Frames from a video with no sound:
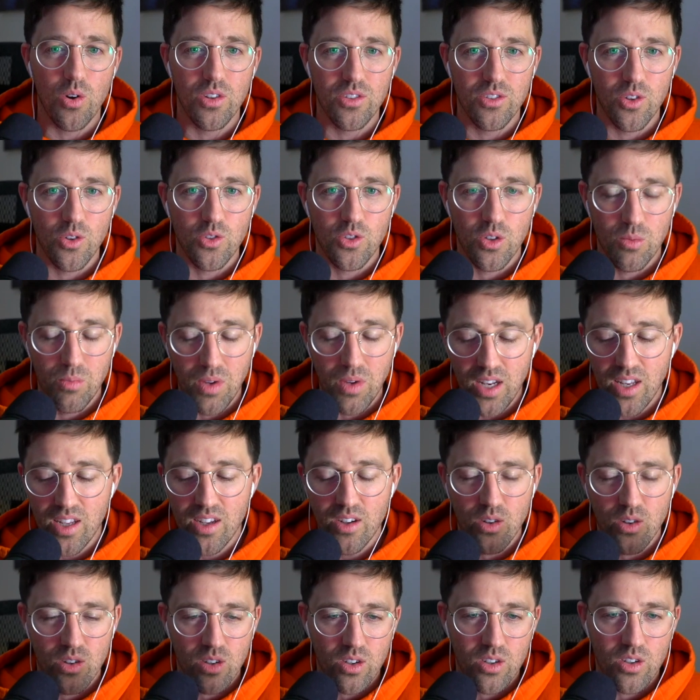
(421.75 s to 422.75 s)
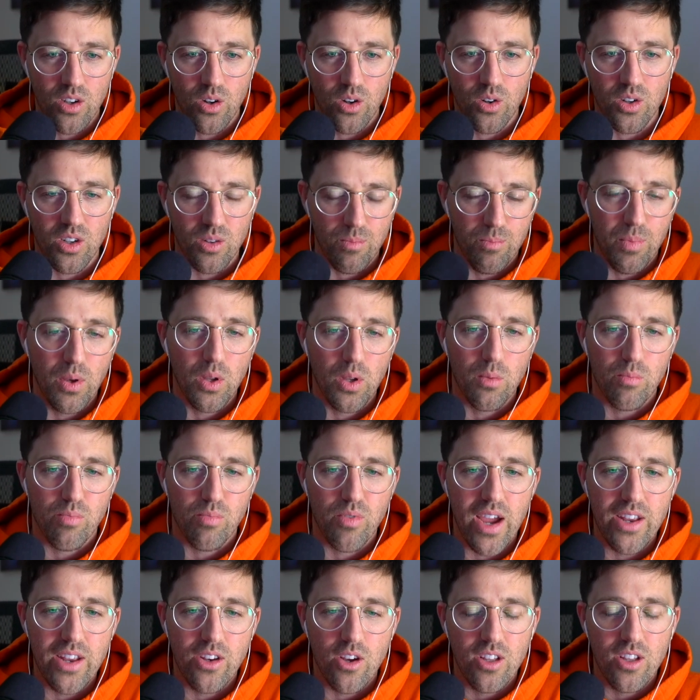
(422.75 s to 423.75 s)
social media or, or, or to build a
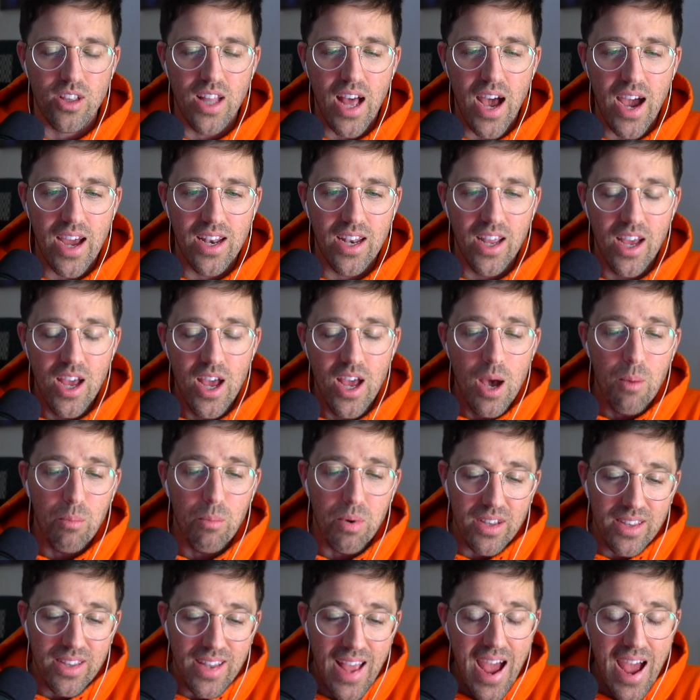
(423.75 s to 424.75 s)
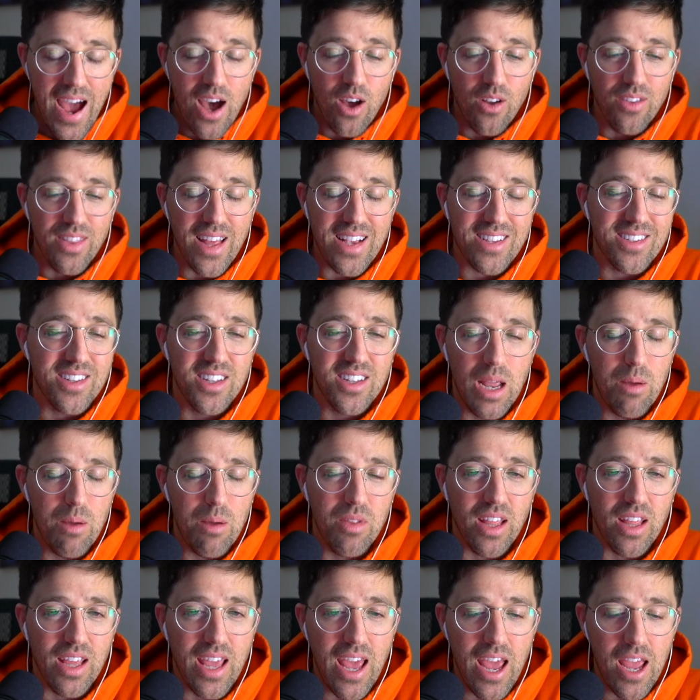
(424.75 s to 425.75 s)
brand online, but now mm-hmm. that's the name of
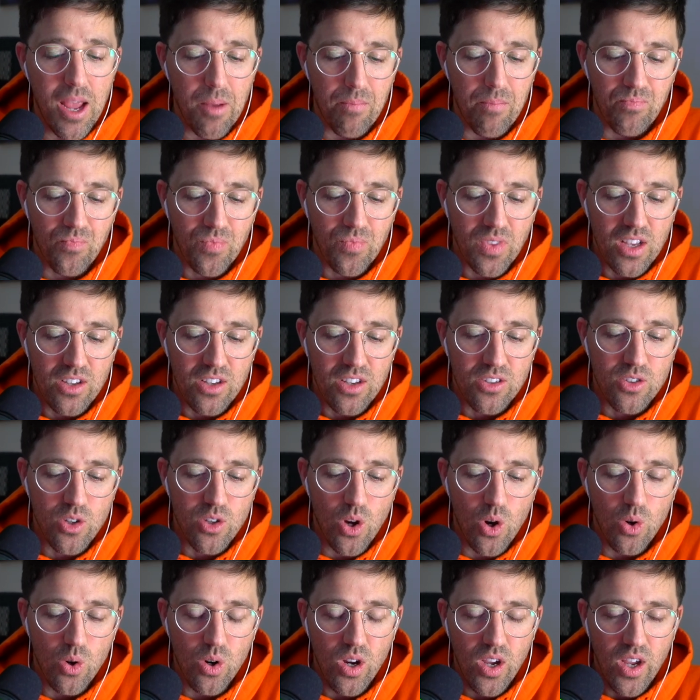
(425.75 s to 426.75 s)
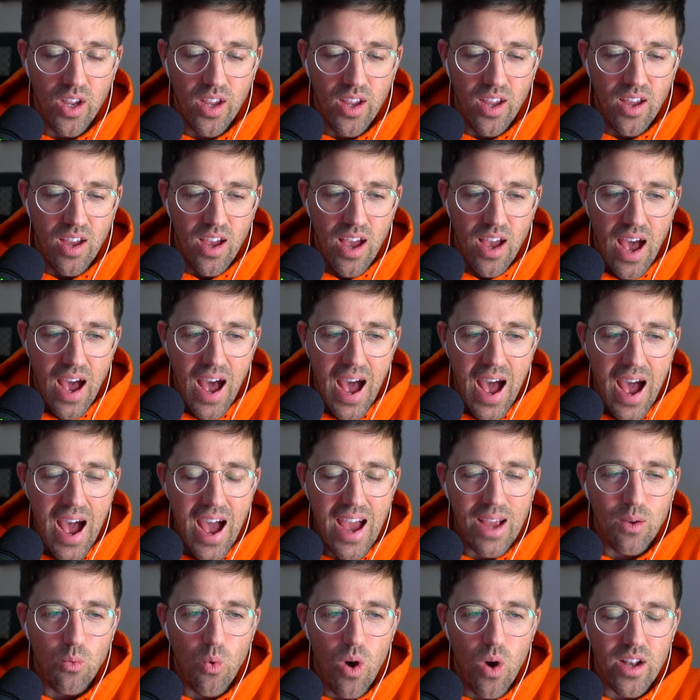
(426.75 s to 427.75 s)
the game. So.
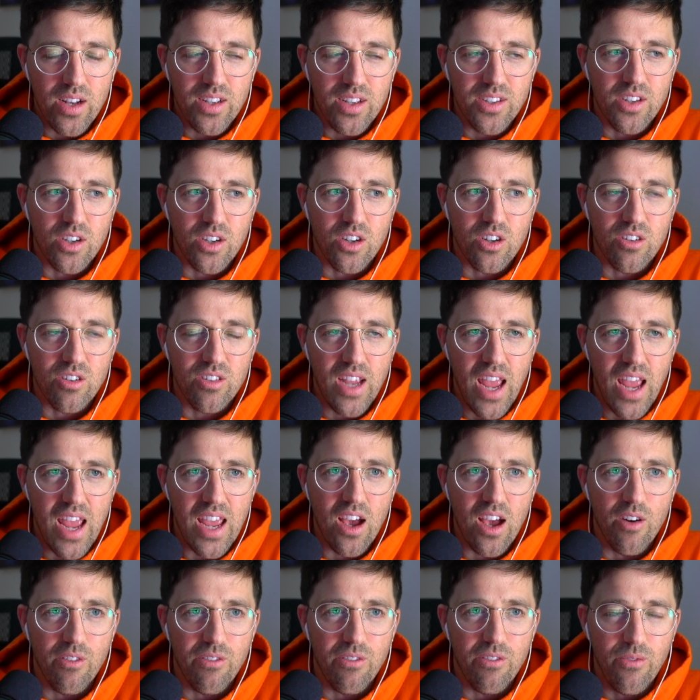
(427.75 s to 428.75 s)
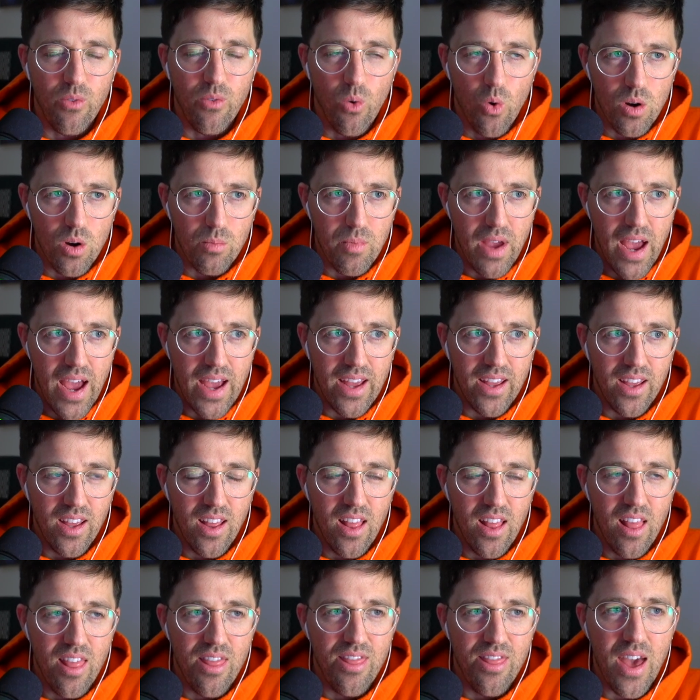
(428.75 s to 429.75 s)
I wanted to create a format
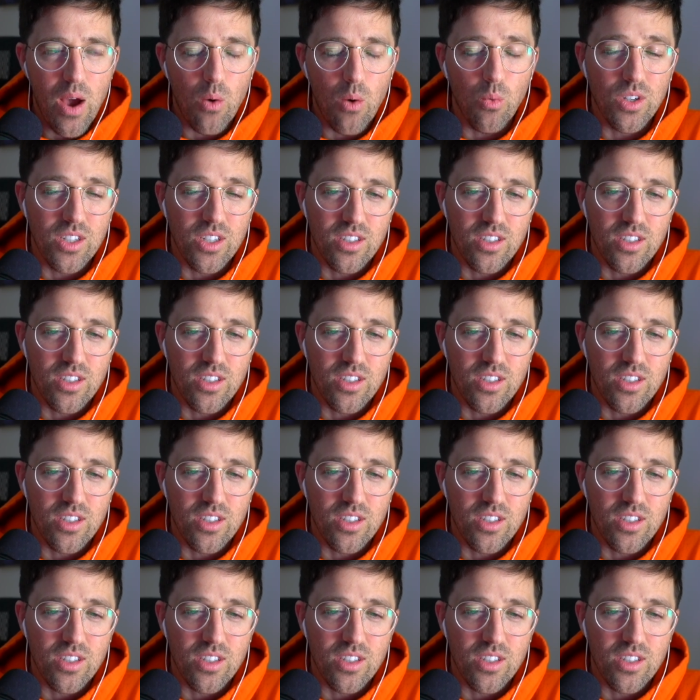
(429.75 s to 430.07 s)
that was